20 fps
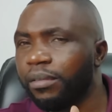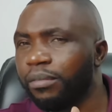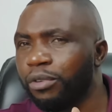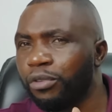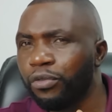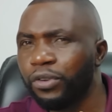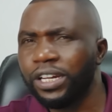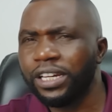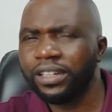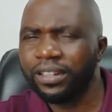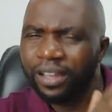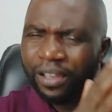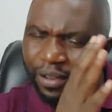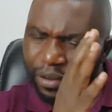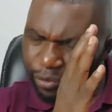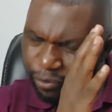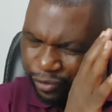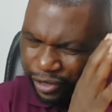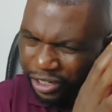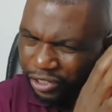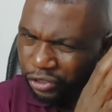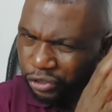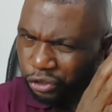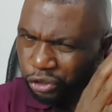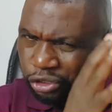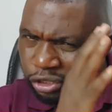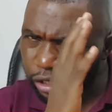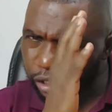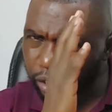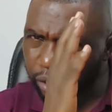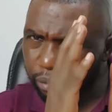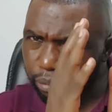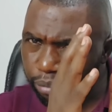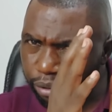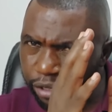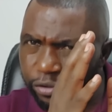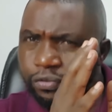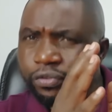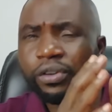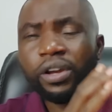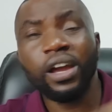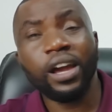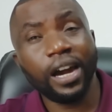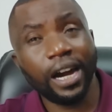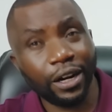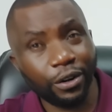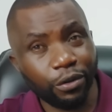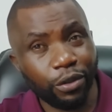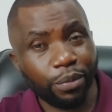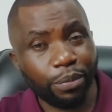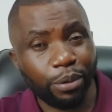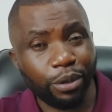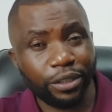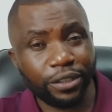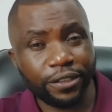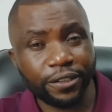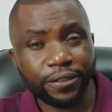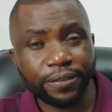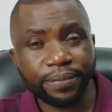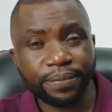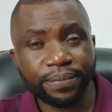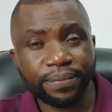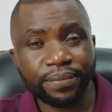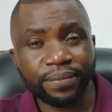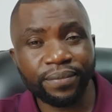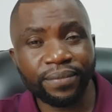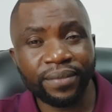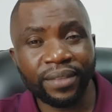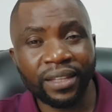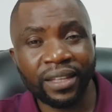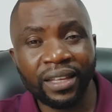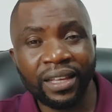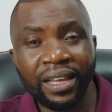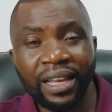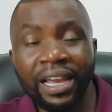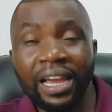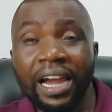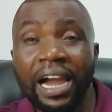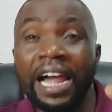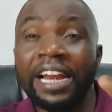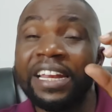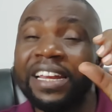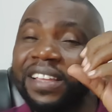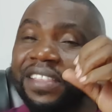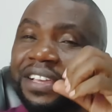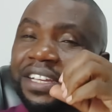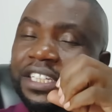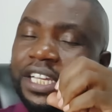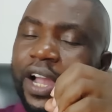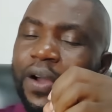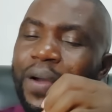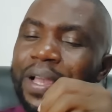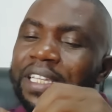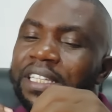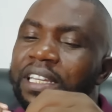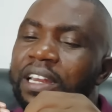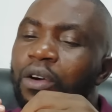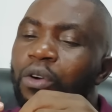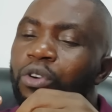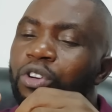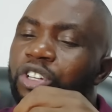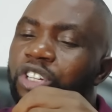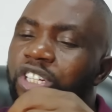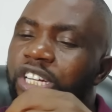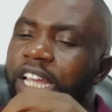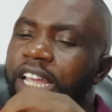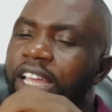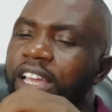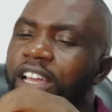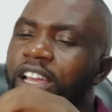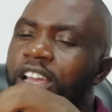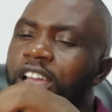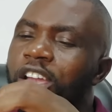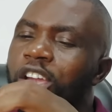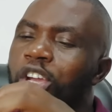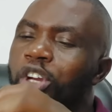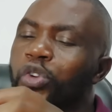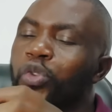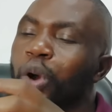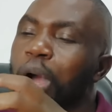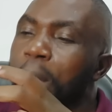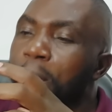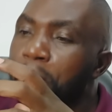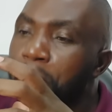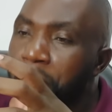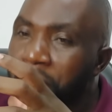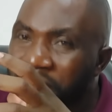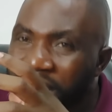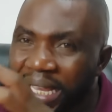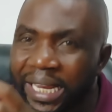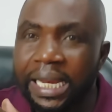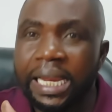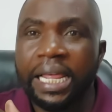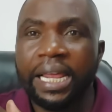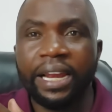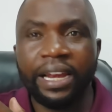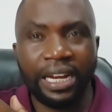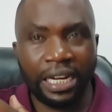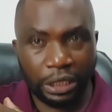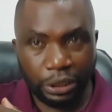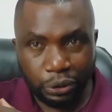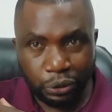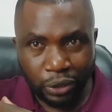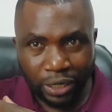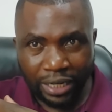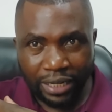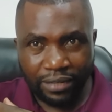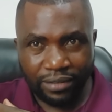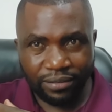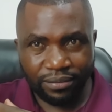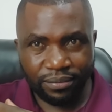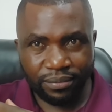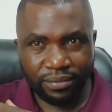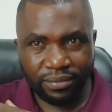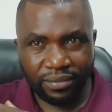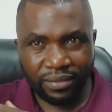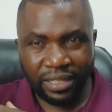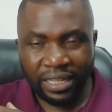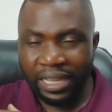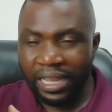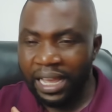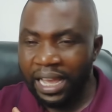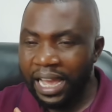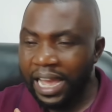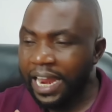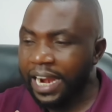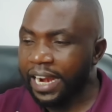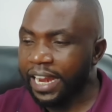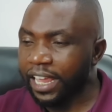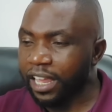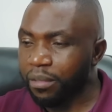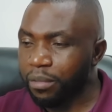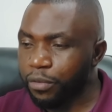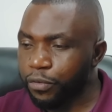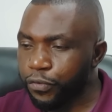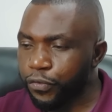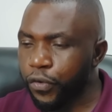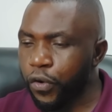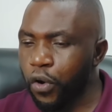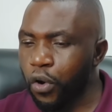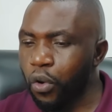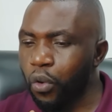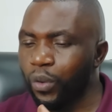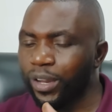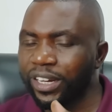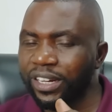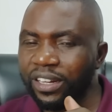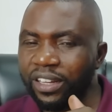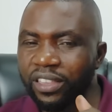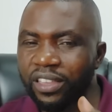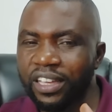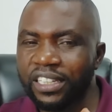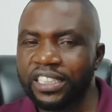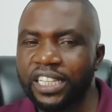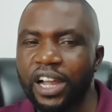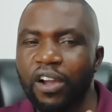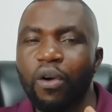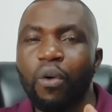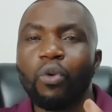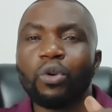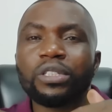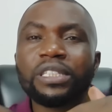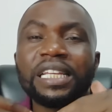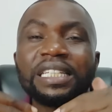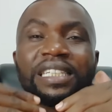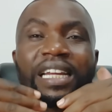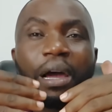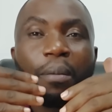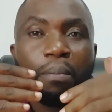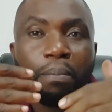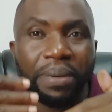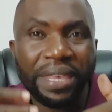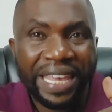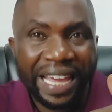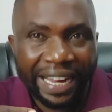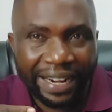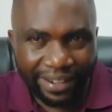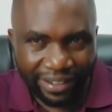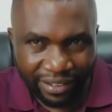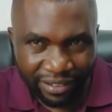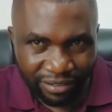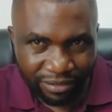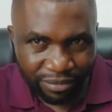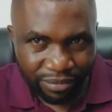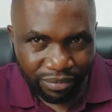him of late, very short, brief, and to the point. And Rigathi Gachagua is now trying to appeal nationally. Unlike before, when Rigathi Gachagua was just appearing